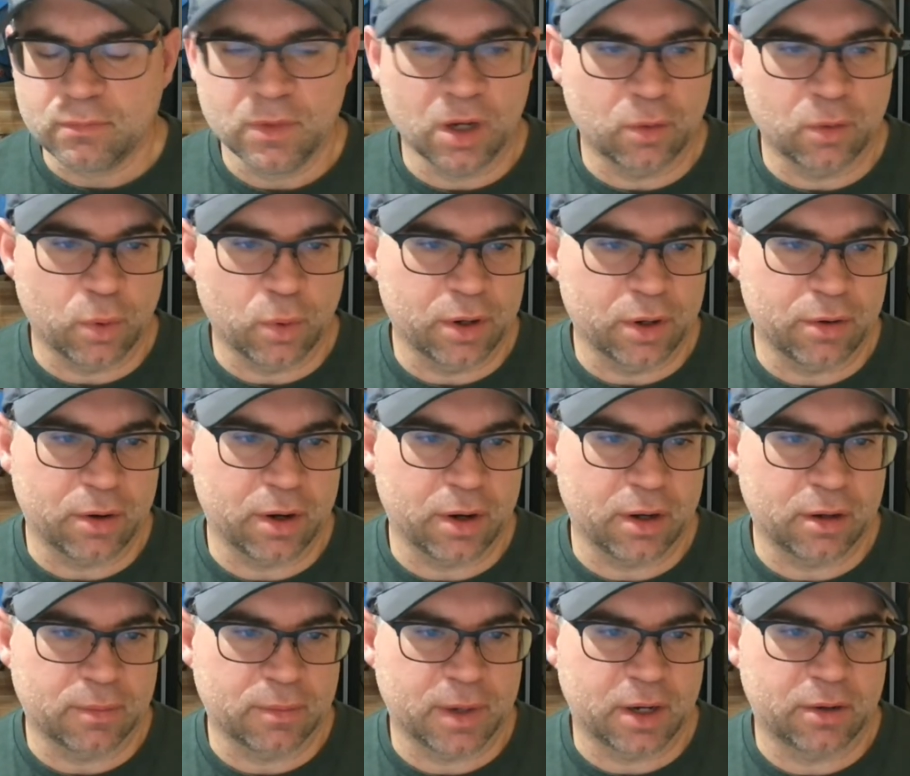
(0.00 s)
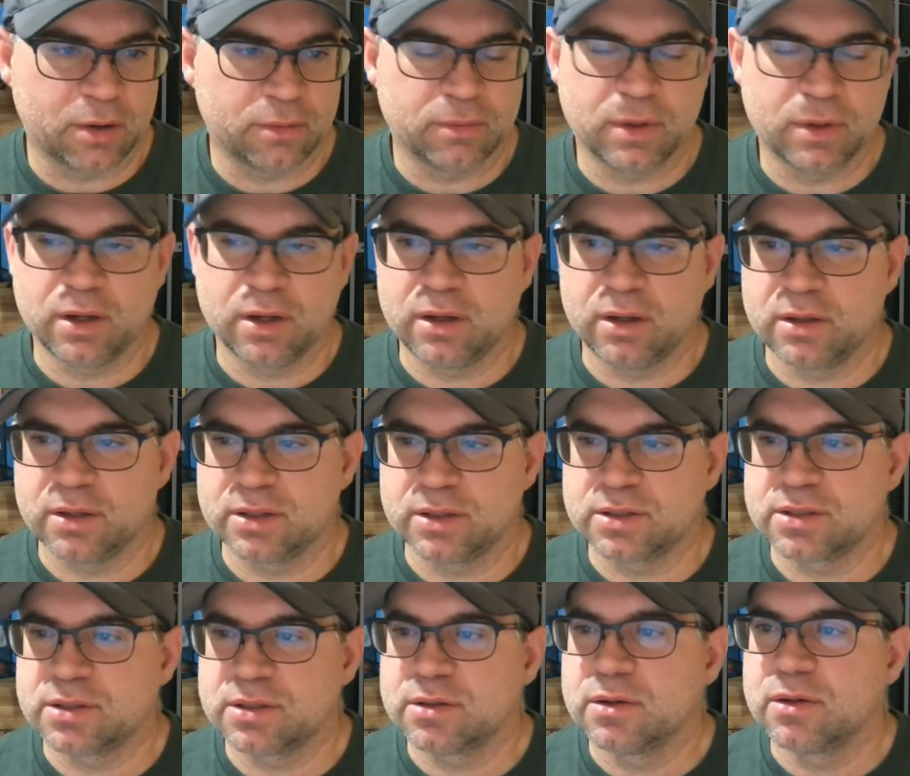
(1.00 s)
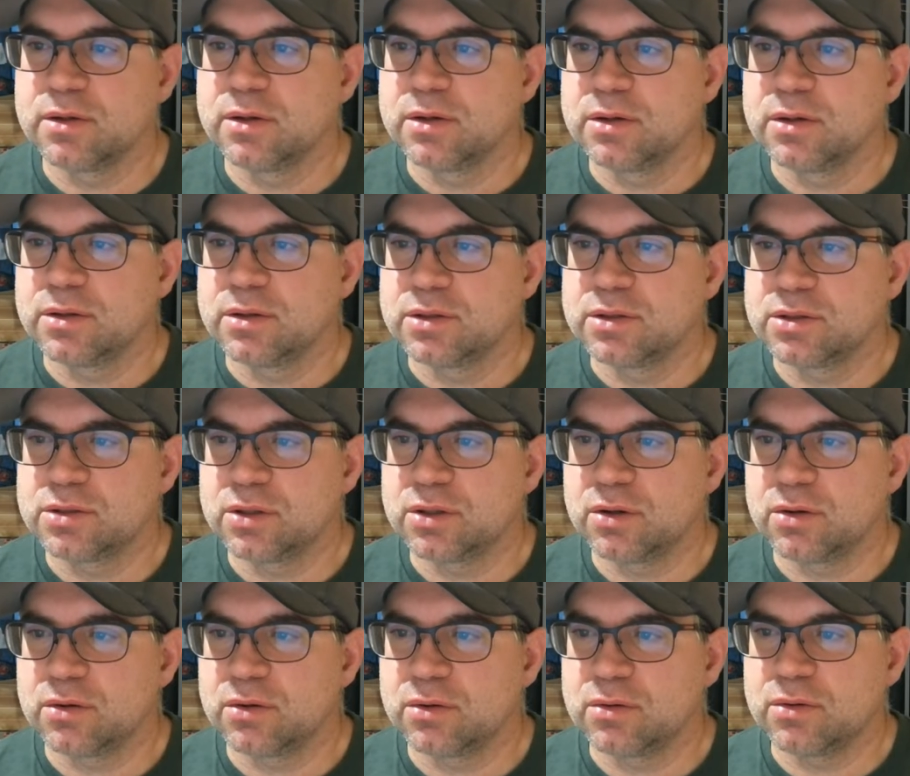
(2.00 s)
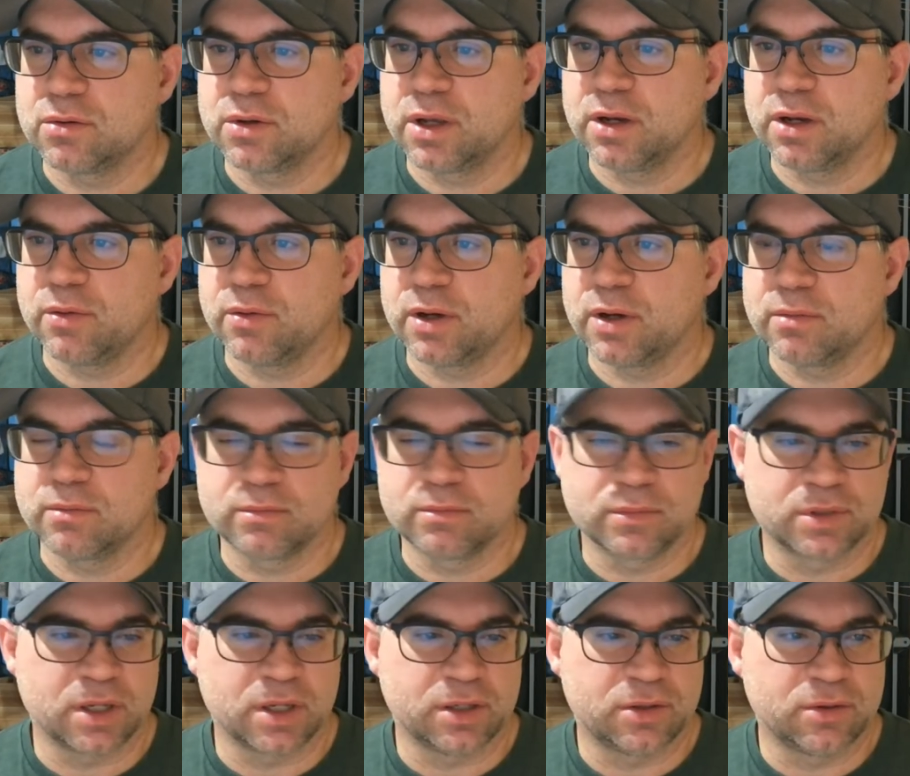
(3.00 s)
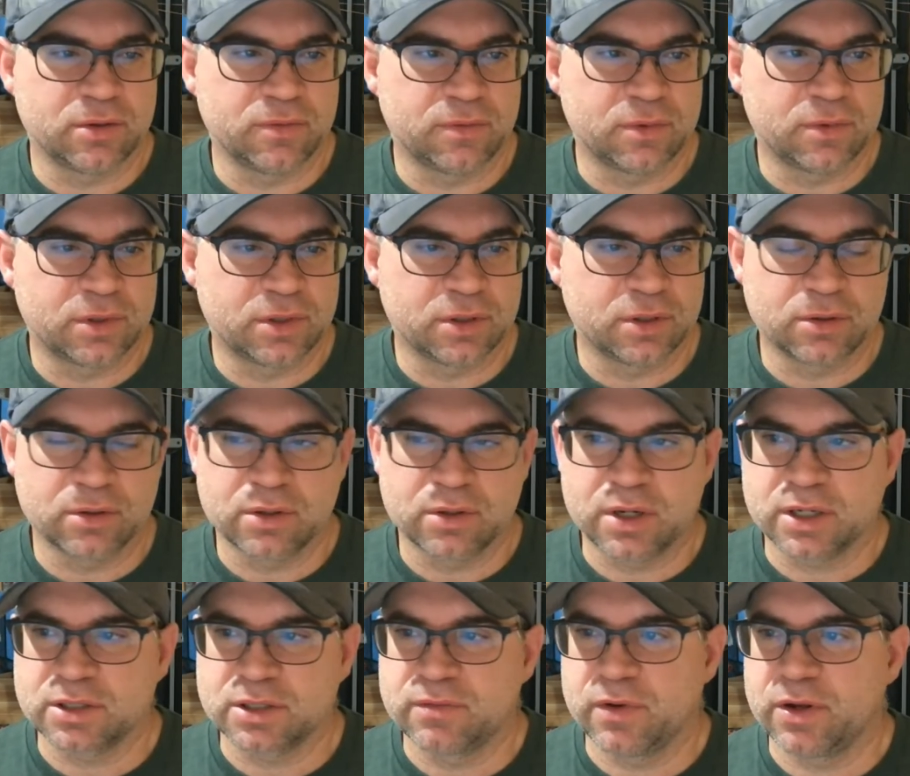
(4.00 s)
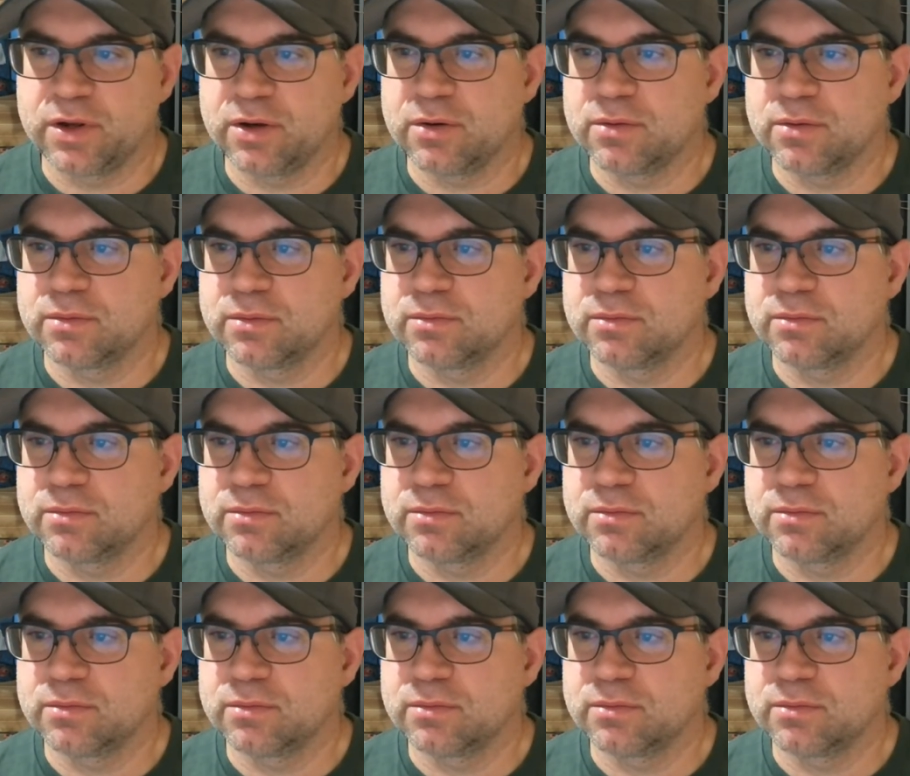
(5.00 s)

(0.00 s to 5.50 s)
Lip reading: wondering about any of this. So anyway, stay tuned till the next video.